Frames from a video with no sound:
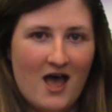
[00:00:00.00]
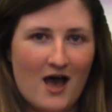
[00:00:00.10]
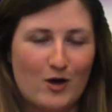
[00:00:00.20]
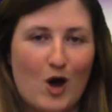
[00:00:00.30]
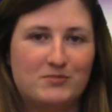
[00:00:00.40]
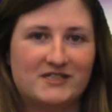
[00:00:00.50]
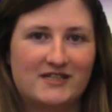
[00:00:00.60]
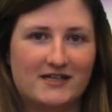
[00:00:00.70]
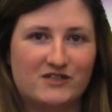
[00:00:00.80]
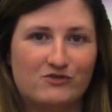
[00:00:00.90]
A cop
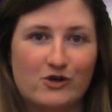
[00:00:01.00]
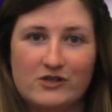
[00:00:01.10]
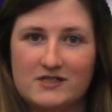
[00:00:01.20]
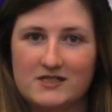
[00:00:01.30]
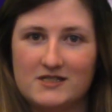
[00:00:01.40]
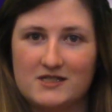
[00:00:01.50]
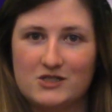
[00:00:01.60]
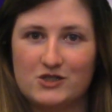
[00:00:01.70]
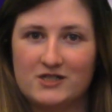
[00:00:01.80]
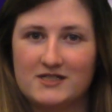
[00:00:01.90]
detective notices this
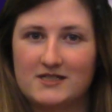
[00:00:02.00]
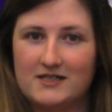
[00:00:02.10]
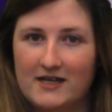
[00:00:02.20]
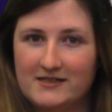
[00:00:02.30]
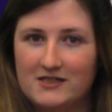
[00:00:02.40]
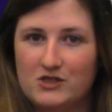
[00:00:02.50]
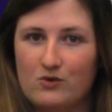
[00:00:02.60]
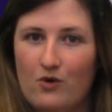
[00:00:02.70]
student is connected to